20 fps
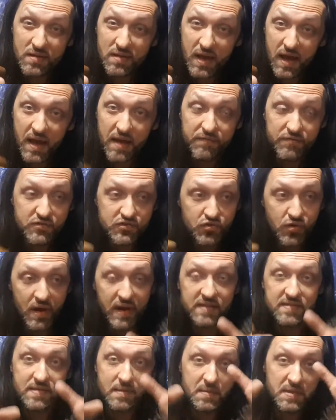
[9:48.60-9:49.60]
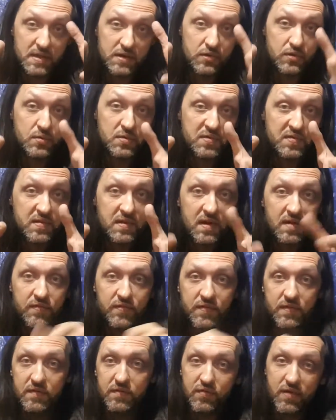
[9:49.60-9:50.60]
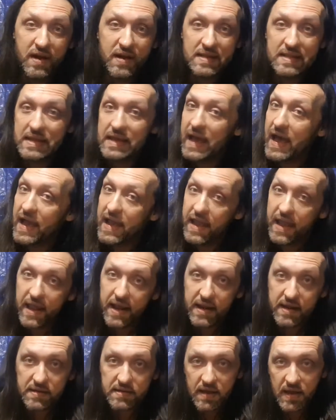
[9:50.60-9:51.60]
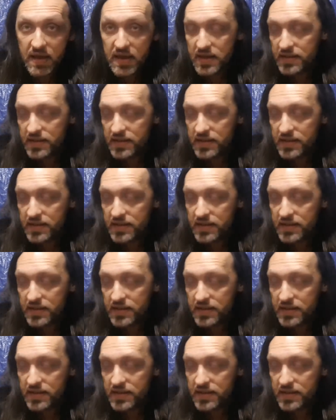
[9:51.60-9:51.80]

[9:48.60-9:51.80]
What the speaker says: I've tried some of the newer stuff, and frankly, I hate it.